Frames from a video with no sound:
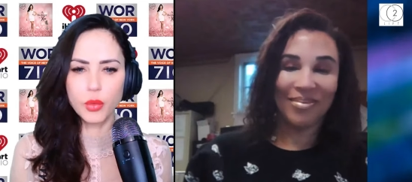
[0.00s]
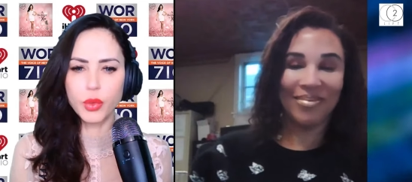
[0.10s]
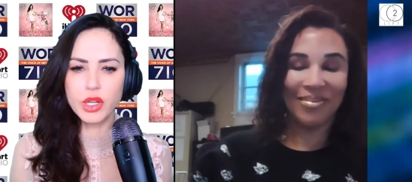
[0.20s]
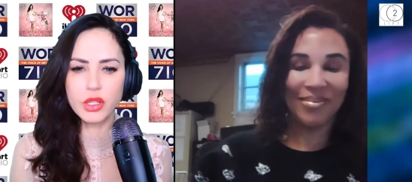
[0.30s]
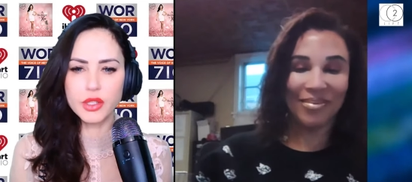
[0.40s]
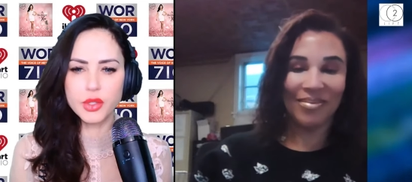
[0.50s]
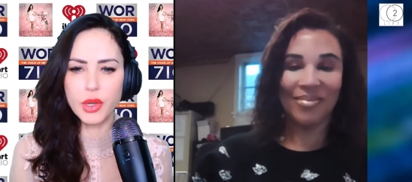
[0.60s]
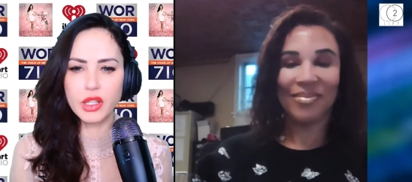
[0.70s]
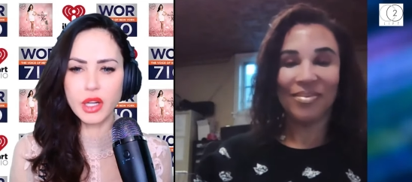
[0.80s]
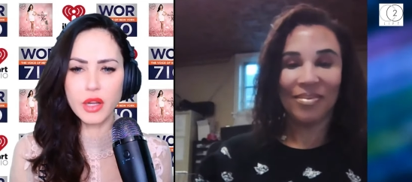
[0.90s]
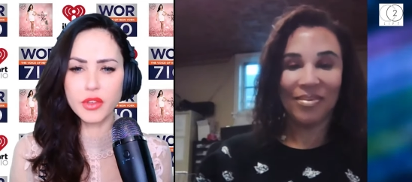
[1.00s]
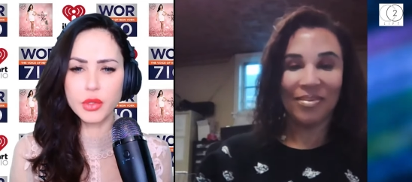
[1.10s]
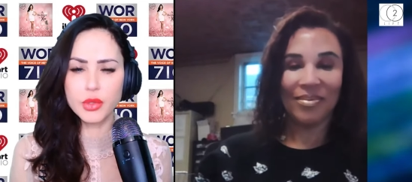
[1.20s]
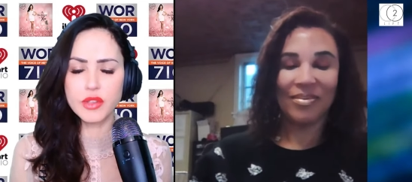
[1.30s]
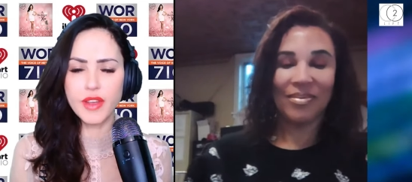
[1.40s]
Speaker 1: Mm-hmm. weekly mm-hmm. as well and i even
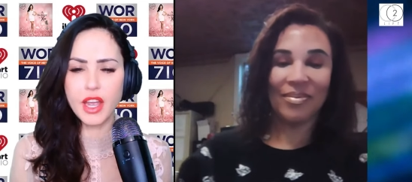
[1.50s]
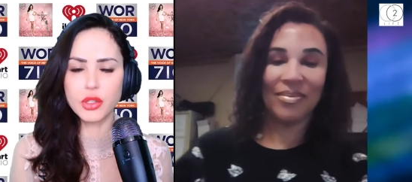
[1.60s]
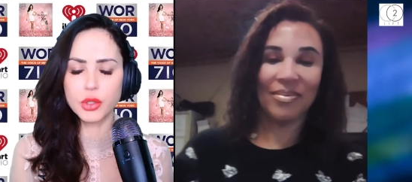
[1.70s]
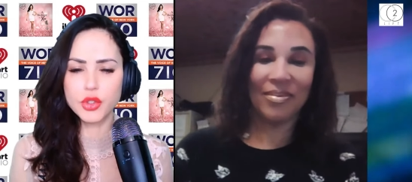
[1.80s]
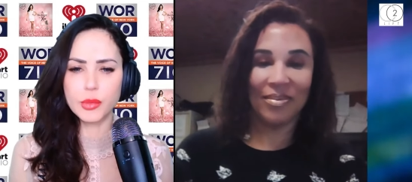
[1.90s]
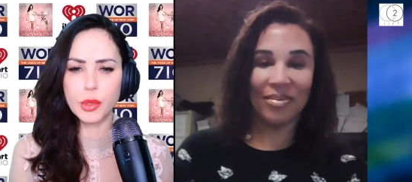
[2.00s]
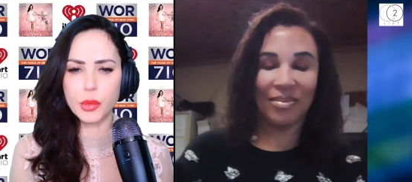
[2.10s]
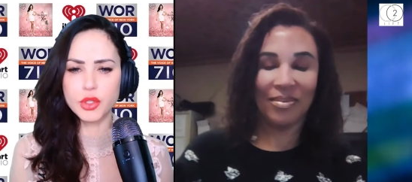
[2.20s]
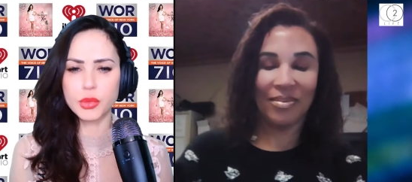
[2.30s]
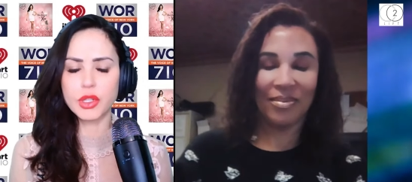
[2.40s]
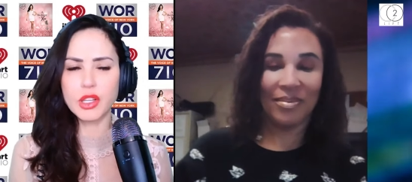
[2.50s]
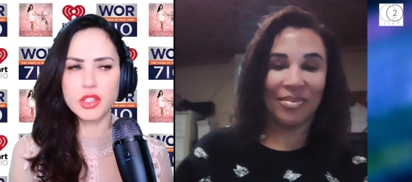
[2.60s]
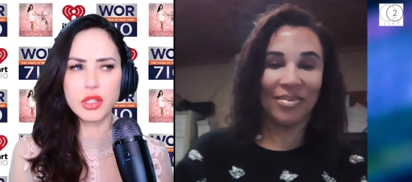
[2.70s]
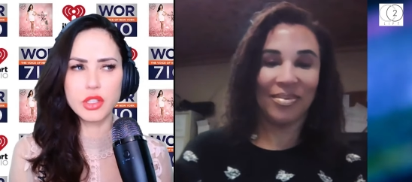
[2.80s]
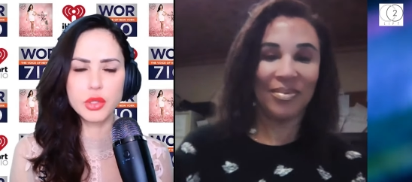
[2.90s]
use the vaginal treatment which we'll get
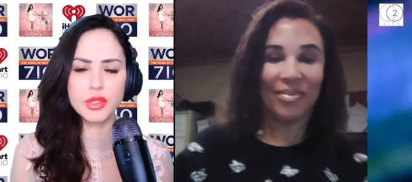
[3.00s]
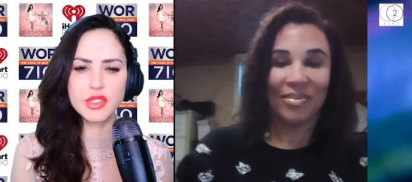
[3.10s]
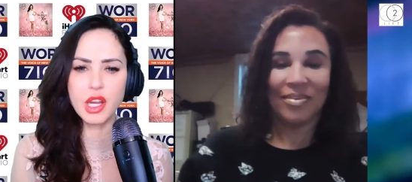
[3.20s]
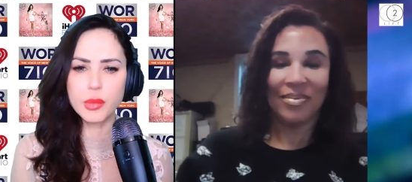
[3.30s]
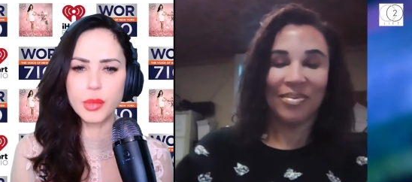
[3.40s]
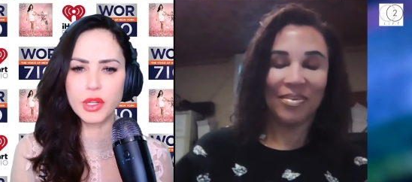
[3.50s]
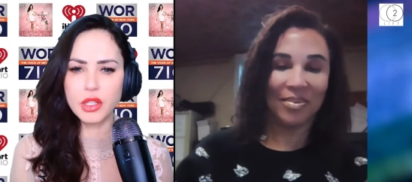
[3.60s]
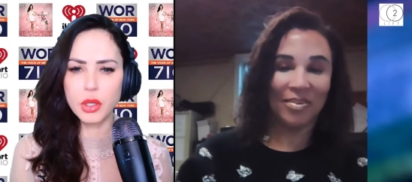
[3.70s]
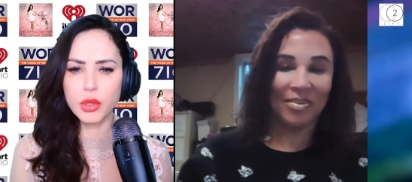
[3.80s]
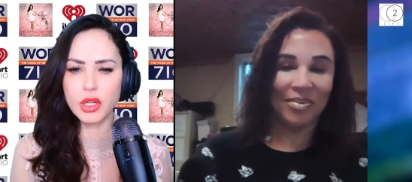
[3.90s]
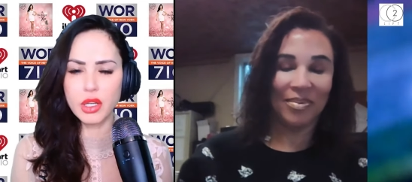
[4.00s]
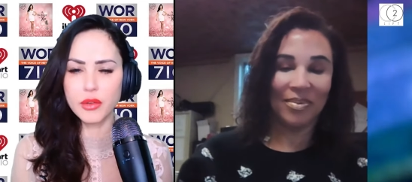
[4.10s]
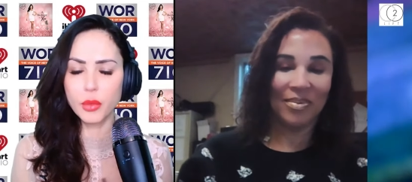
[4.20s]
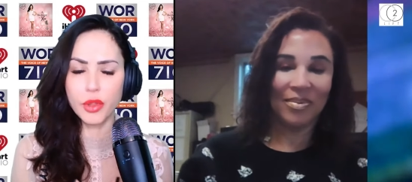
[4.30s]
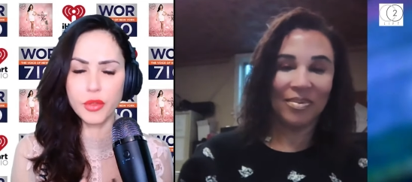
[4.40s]
into a sec but you know mm-hmm. it, it,
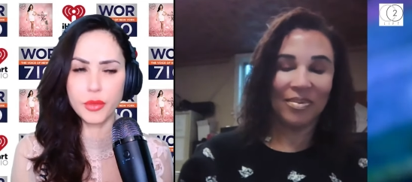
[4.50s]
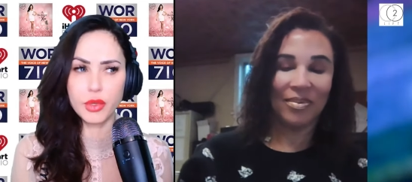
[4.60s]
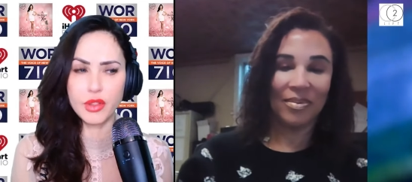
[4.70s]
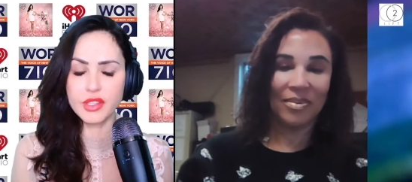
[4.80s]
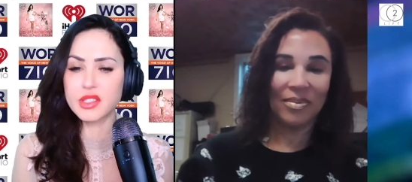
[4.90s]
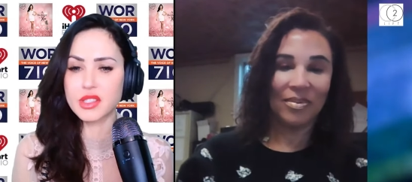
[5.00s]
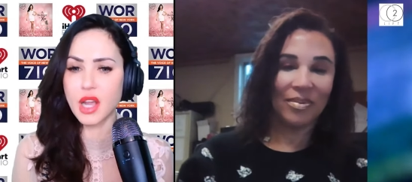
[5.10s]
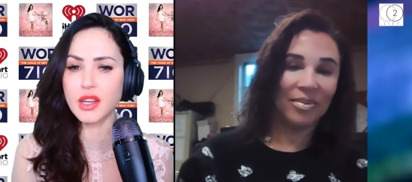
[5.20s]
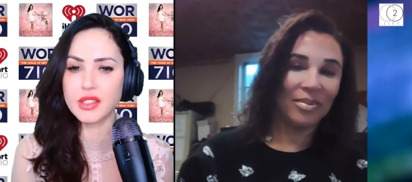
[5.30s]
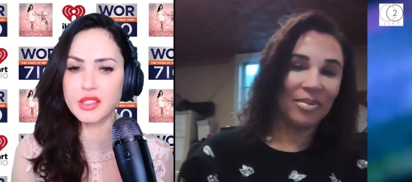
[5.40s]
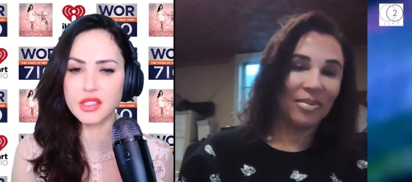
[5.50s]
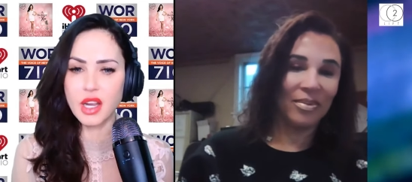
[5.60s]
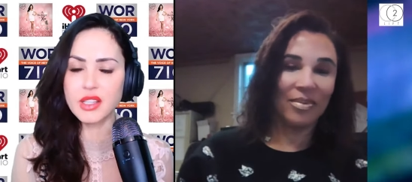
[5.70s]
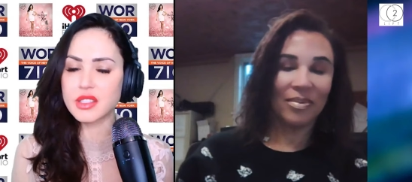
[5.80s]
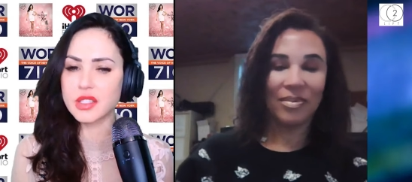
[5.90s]
with this science the
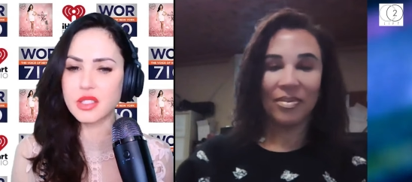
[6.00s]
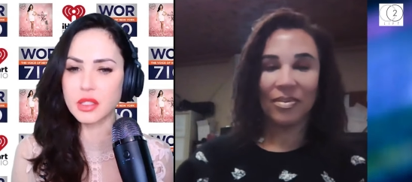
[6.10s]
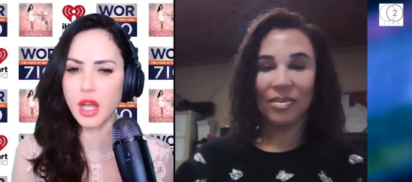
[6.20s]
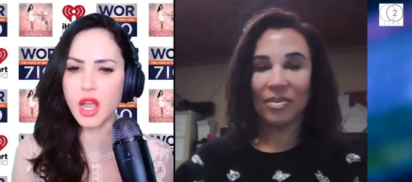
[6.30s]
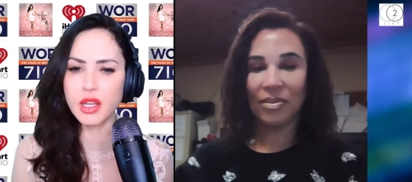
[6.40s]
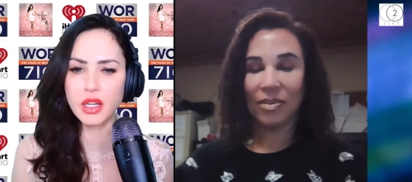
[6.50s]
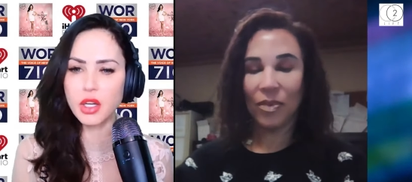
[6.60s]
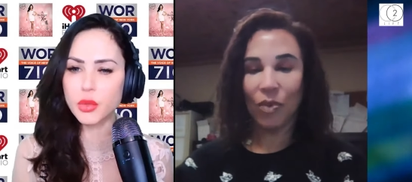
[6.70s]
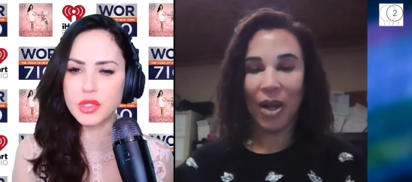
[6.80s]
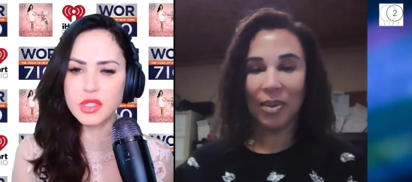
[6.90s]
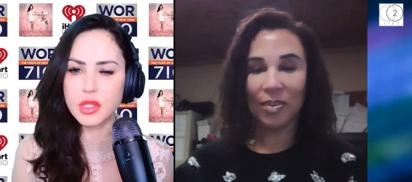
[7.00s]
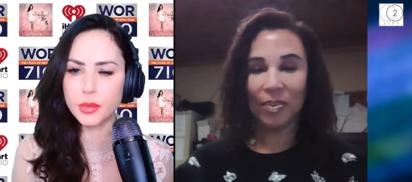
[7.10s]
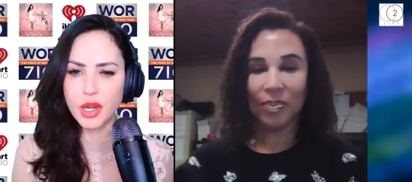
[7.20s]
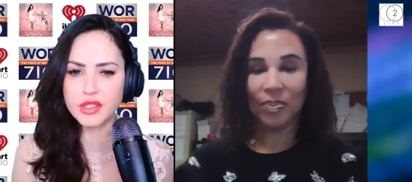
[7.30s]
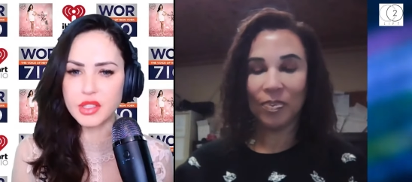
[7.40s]
science doesn't lie it increases right. the
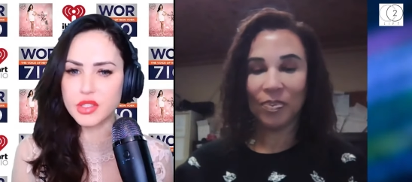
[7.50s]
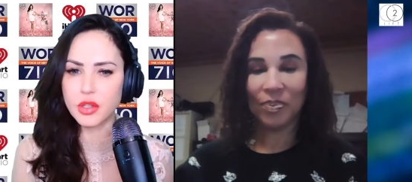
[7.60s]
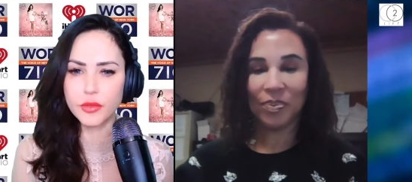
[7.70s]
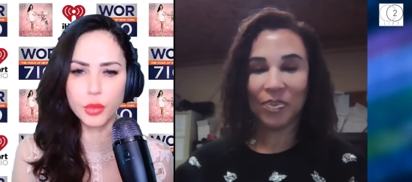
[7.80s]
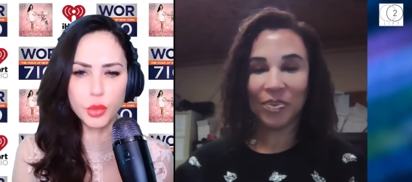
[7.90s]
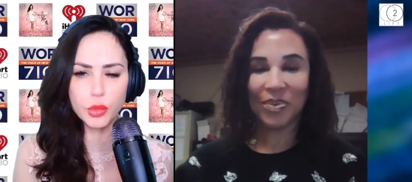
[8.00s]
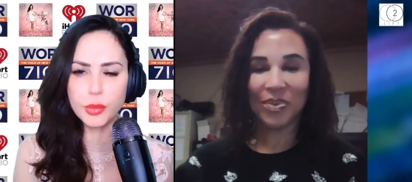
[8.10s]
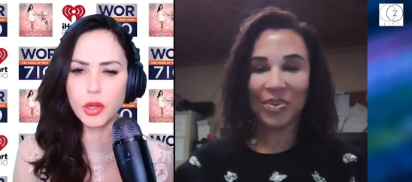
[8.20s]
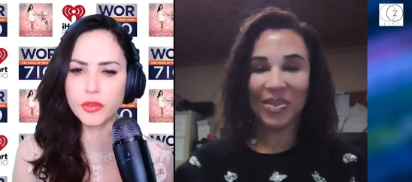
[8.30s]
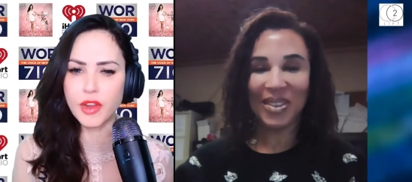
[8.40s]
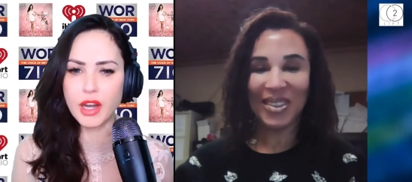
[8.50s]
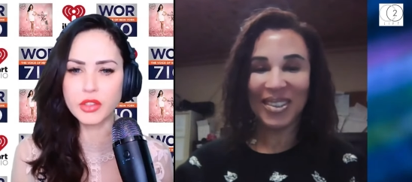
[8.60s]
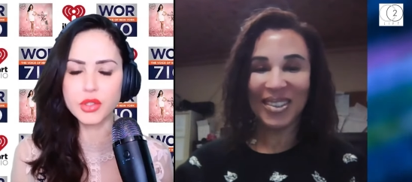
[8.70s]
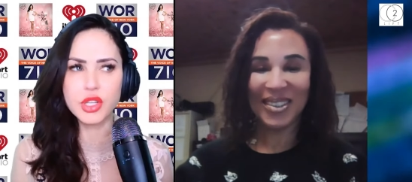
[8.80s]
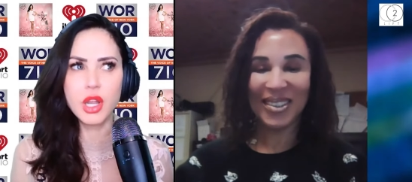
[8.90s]
presence of wound repair
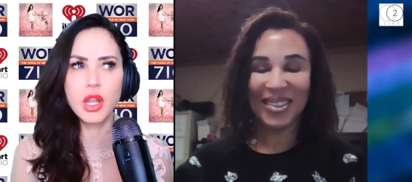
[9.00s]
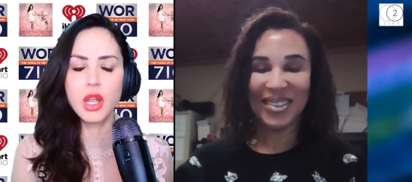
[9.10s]
factors